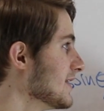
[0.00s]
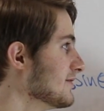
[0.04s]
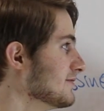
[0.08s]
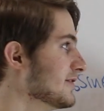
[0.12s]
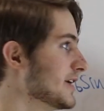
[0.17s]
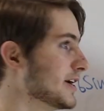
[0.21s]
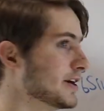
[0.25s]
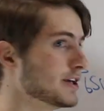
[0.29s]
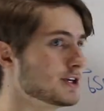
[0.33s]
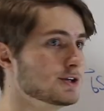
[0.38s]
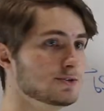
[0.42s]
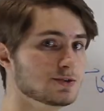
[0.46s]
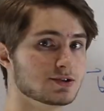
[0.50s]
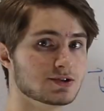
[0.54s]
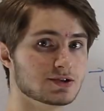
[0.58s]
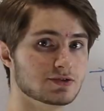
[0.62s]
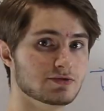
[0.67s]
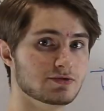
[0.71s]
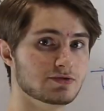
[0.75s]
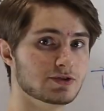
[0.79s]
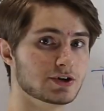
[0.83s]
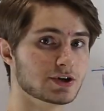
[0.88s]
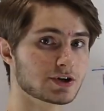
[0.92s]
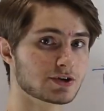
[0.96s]
that value is
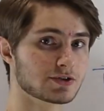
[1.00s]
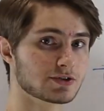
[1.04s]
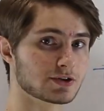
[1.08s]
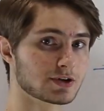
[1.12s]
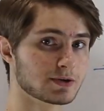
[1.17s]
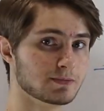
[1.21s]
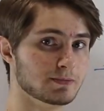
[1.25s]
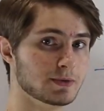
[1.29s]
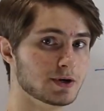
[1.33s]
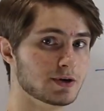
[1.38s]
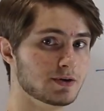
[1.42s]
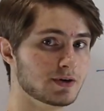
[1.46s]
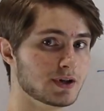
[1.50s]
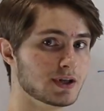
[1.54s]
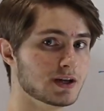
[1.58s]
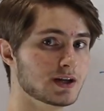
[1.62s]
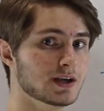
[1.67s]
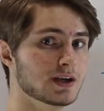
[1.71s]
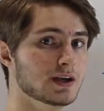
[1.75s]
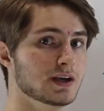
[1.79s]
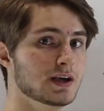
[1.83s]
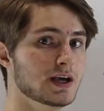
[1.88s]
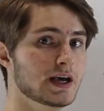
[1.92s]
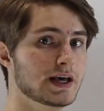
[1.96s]
the vertical component,
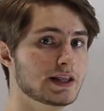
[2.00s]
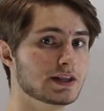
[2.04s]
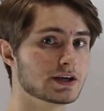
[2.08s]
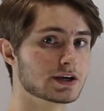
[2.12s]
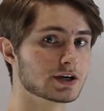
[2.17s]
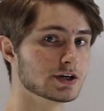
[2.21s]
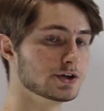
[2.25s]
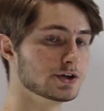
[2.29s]
and the